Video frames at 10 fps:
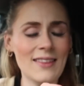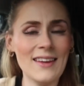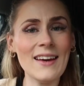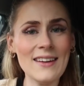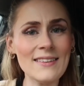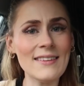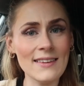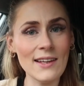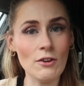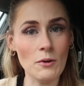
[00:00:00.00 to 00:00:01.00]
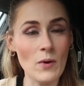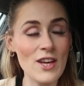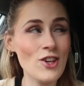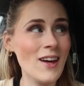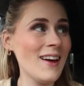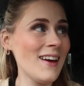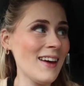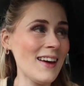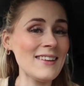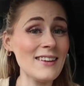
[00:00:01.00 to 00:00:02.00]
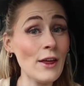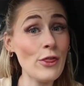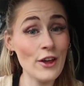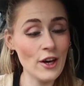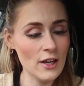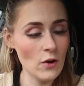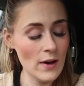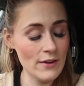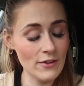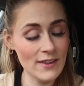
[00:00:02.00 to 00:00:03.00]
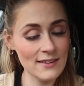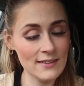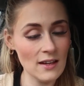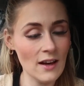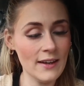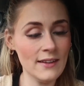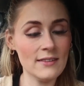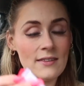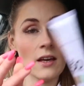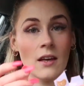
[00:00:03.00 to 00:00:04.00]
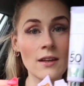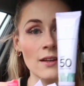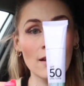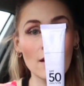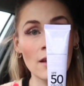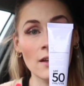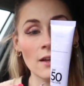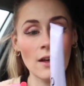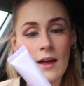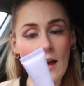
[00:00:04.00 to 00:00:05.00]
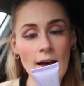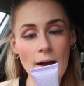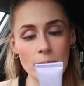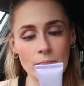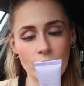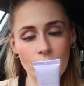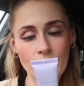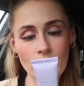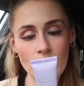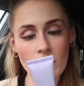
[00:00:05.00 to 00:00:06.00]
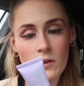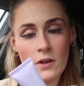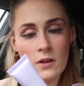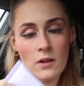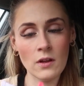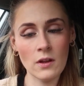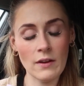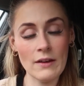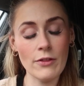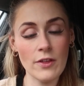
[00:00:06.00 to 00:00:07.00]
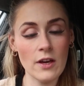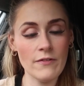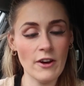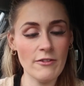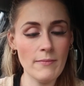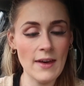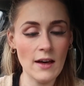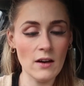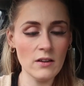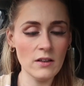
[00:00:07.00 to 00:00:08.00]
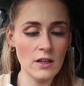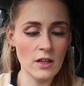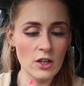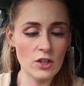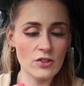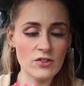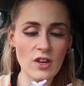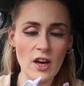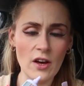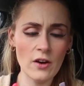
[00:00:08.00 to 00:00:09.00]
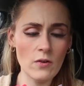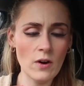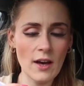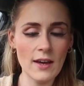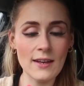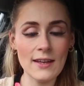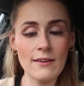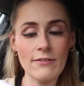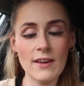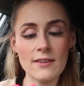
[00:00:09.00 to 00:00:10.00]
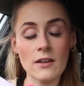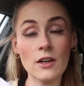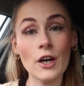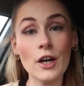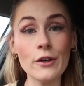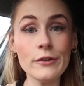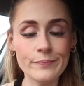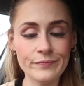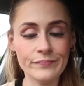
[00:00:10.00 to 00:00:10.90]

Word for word: the It CC Cream, which it's like 30 quid for this size, um, like a 35 mil. So I'm going to give this a go